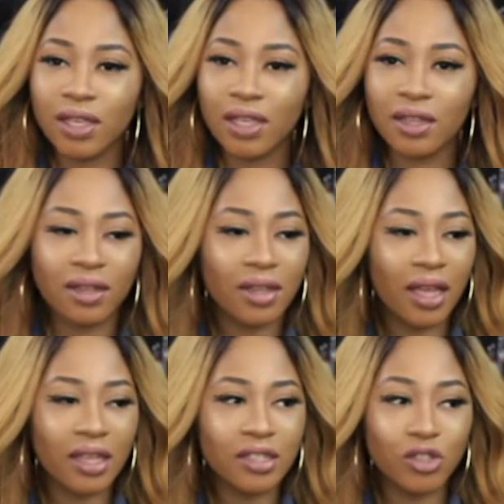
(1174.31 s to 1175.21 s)
in
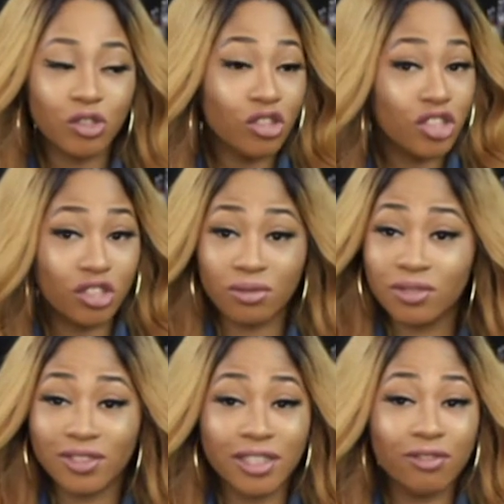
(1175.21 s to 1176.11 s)
life. Not
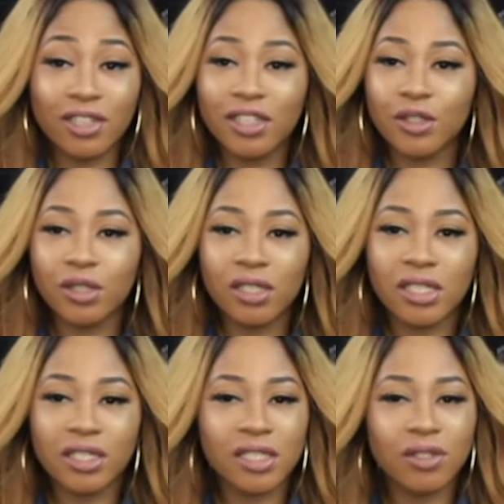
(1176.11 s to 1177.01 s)
really and
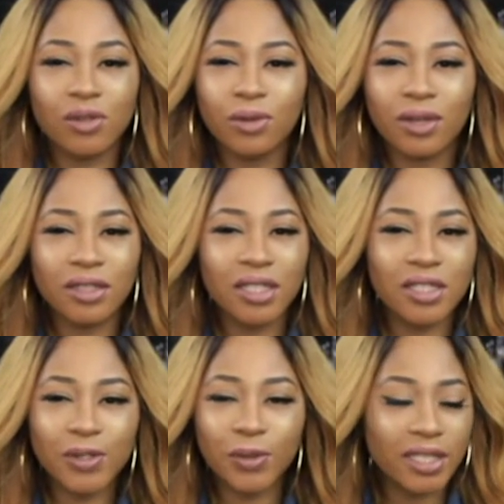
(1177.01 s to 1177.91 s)
truly, there's no
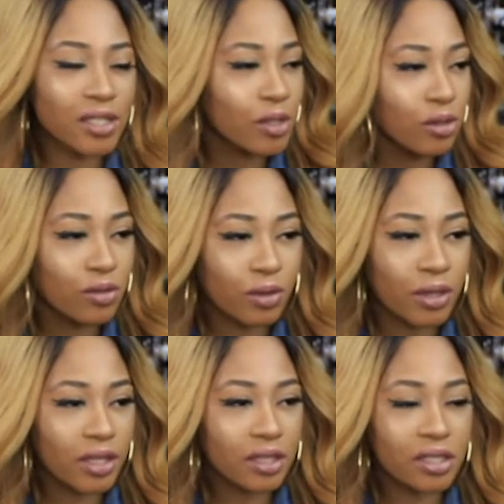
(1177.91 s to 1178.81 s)
there's no excuse for
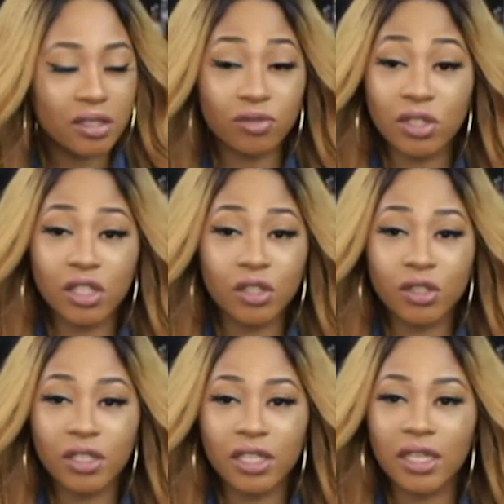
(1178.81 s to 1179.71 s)
it, because really and
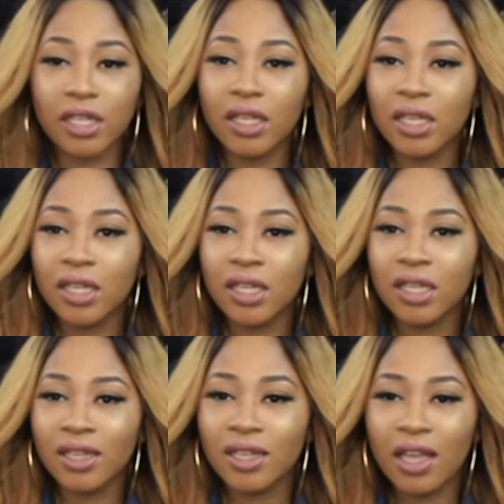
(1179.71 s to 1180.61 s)
truly,
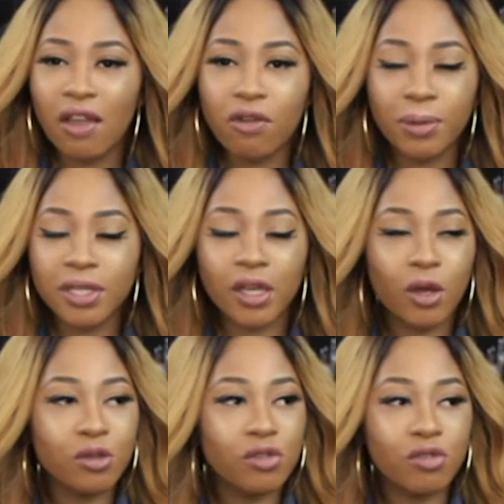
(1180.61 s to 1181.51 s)
everybody
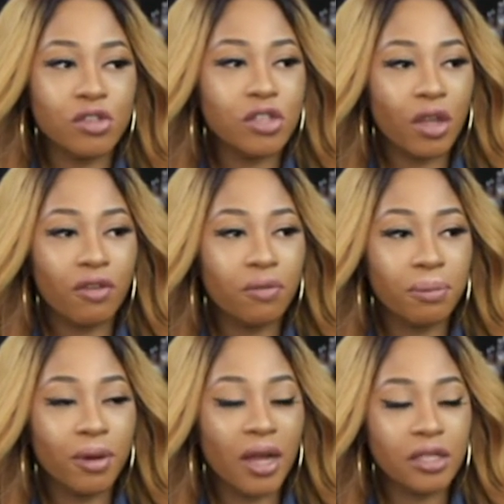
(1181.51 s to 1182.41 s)
goes through stuff.
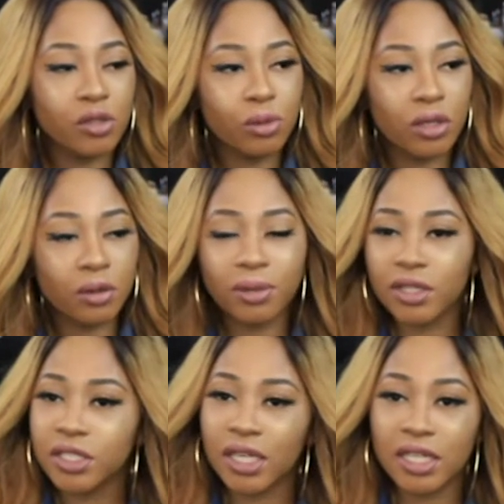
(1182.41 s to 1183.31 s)
But I do want to
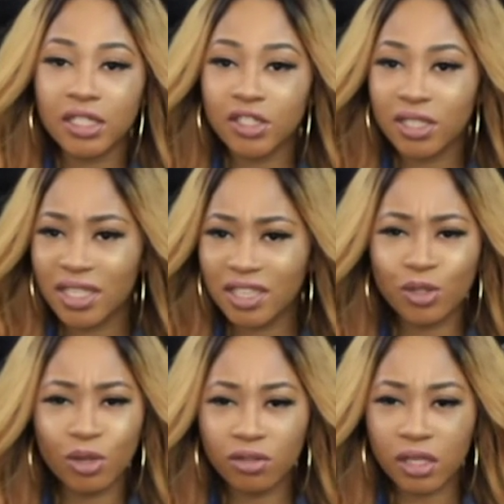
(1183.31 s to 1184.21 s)
apologize and just say
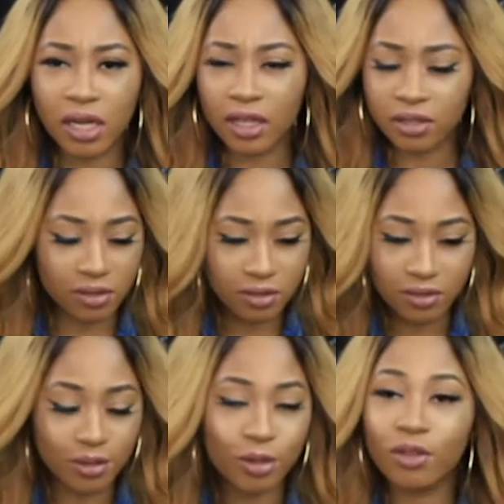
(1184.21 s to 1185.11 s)
sorry, like,
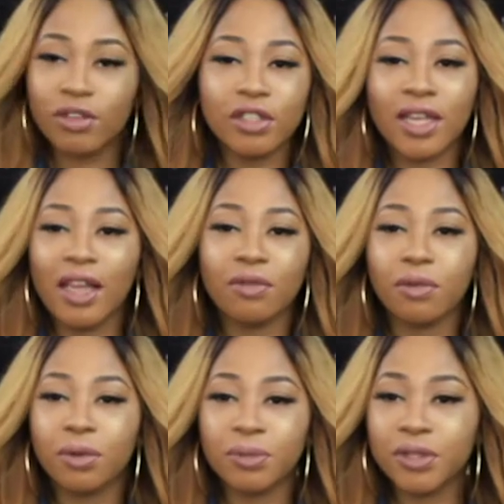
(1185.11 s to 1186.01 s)
sorry to
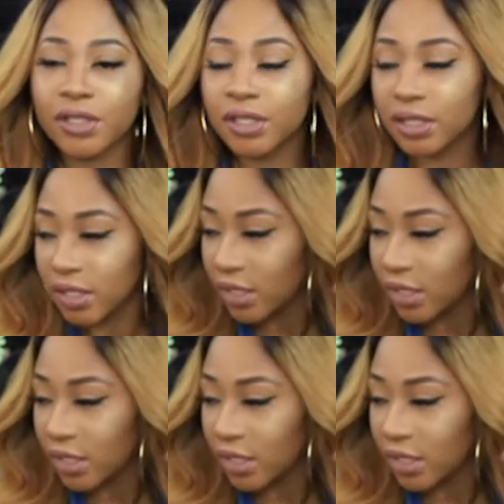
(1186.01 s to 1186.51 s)
everyone, because